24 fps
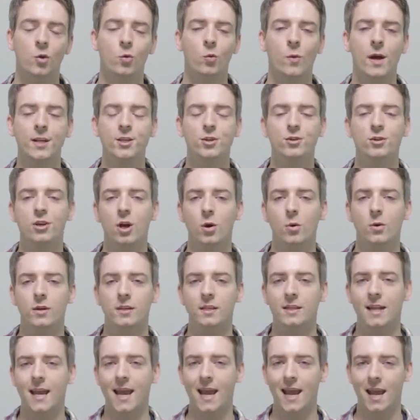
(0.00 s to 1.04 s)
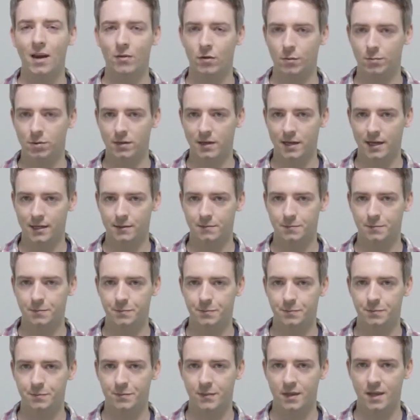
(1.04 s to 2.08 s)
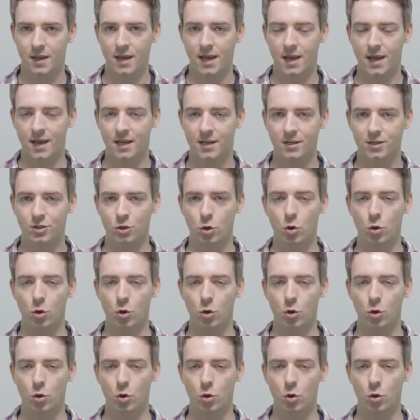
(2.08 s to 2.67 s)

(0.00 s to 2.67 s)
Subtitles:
When you go on an aeroplane and